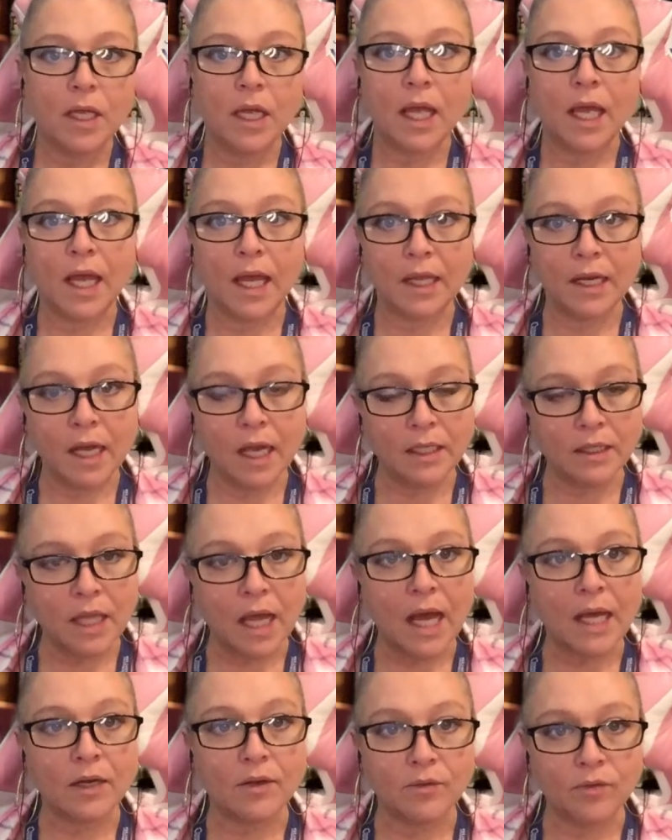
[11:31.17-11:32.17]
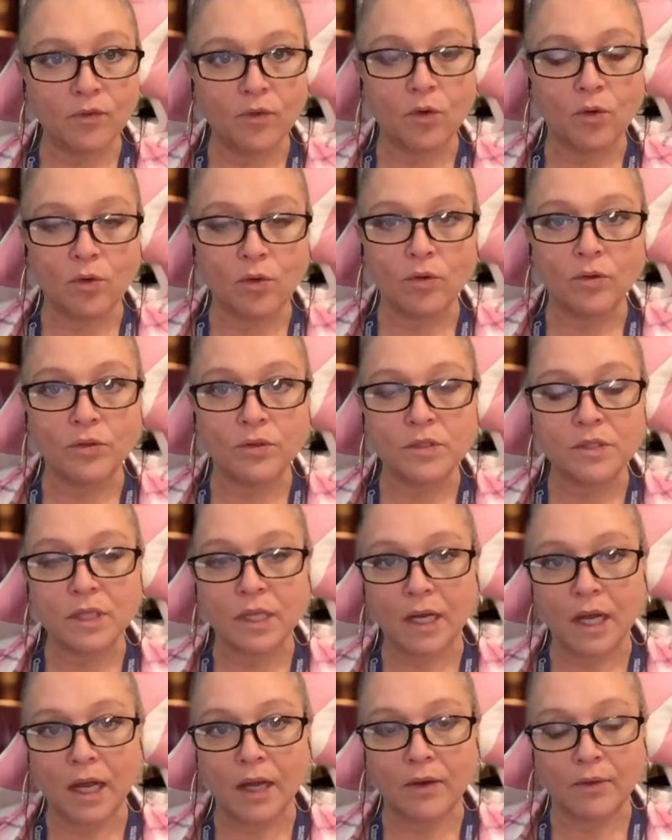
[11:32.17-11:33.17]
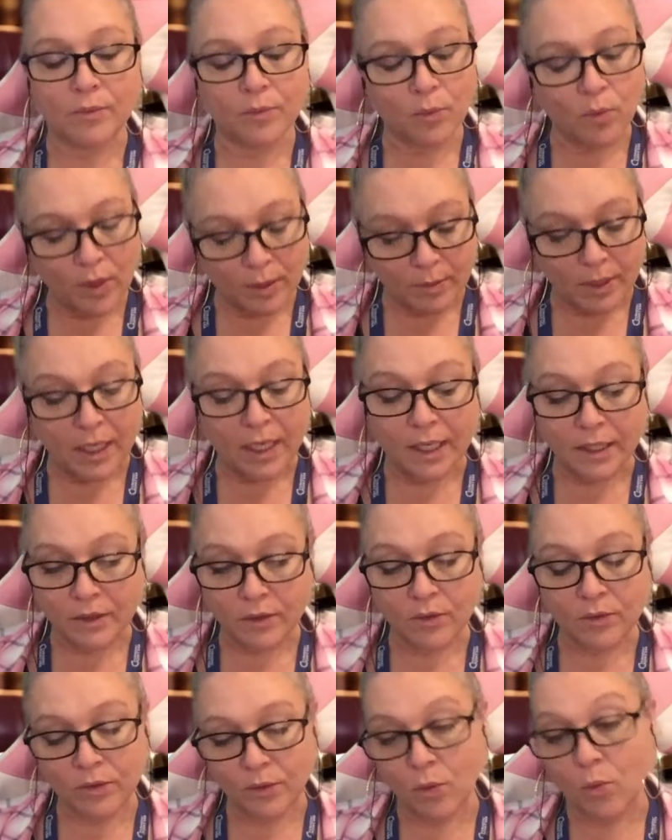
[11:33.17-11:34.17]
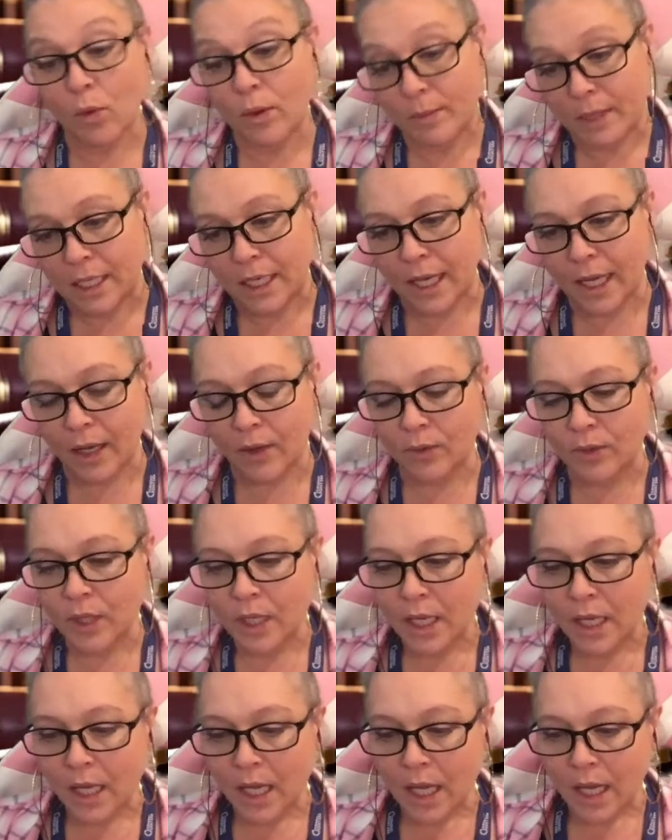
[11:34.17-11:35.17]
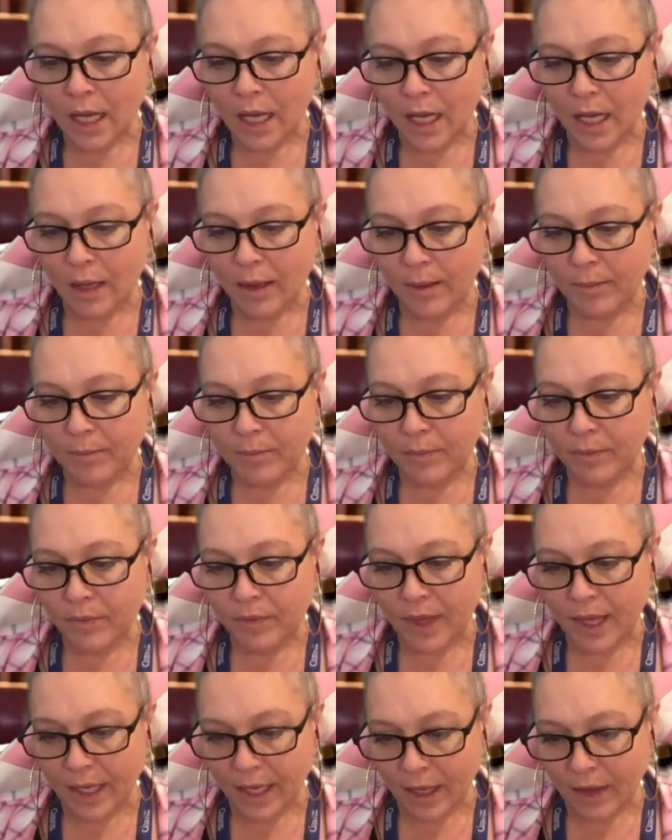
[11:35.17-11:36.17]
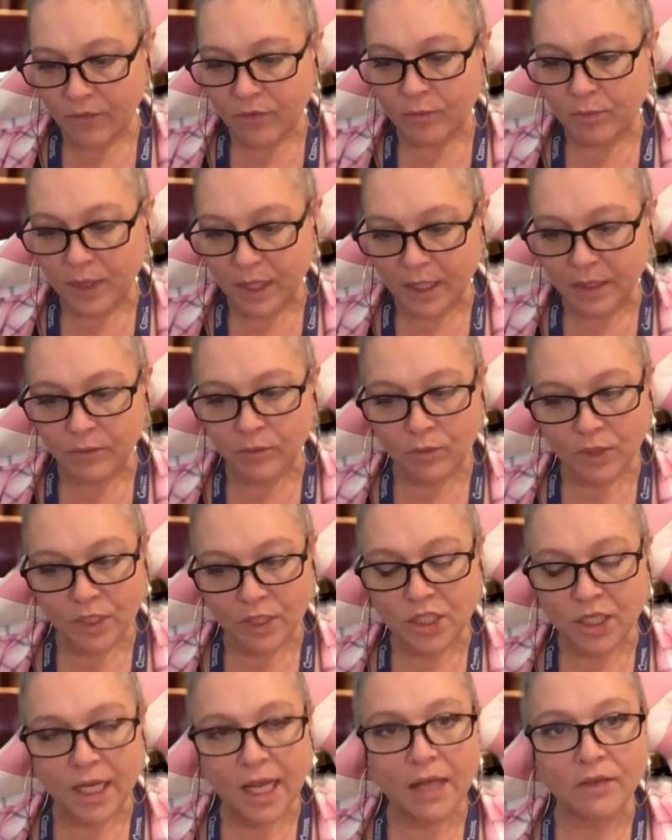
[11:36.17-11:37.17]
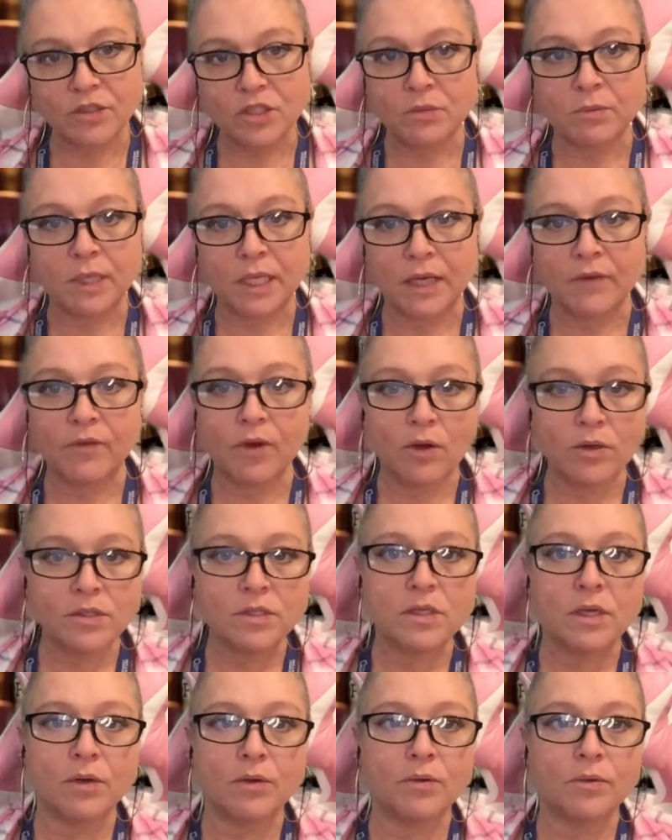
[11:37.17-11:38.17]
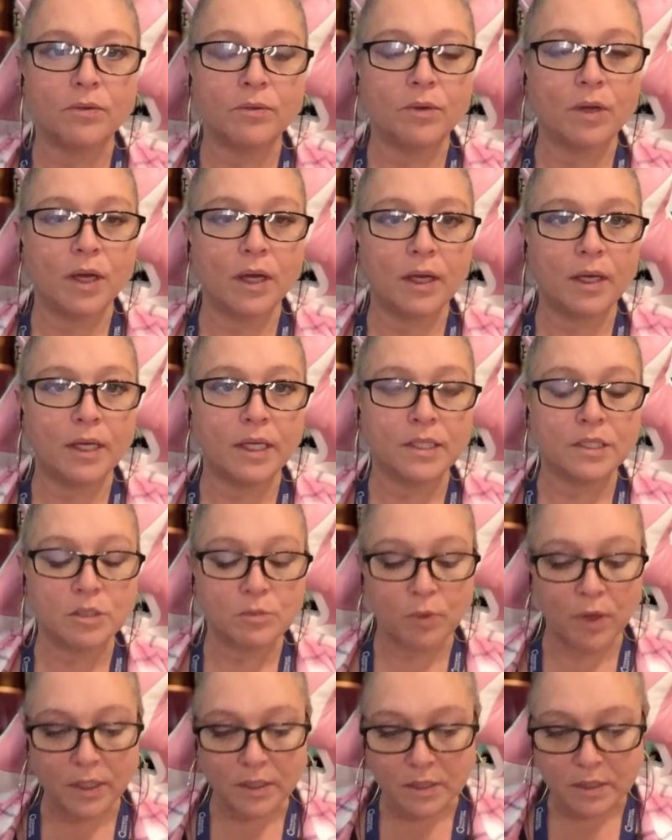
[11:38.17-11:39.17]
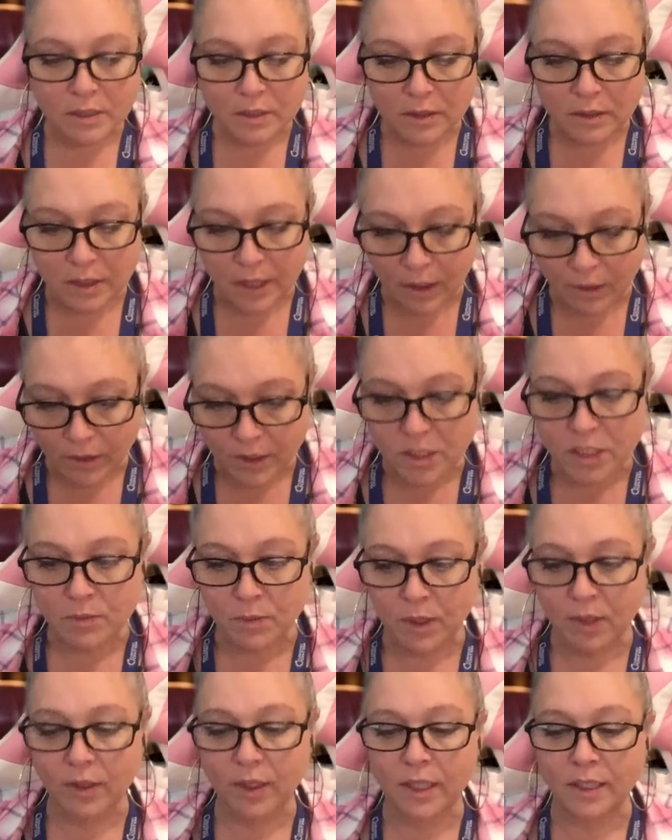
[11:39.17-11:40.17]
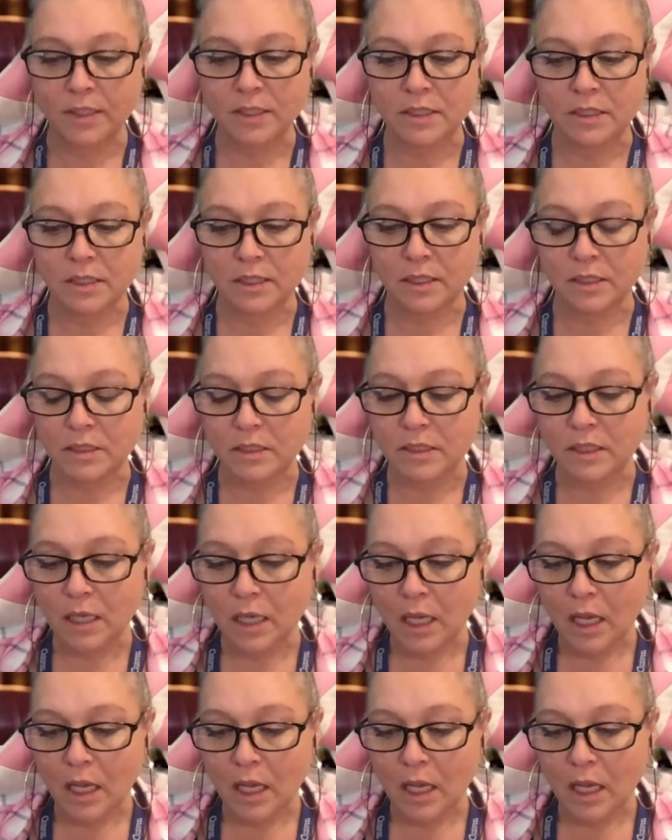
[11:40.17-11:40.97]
And a lot of girls that I, or women, they're women now, that have been reaching out to me have also expressed their experiences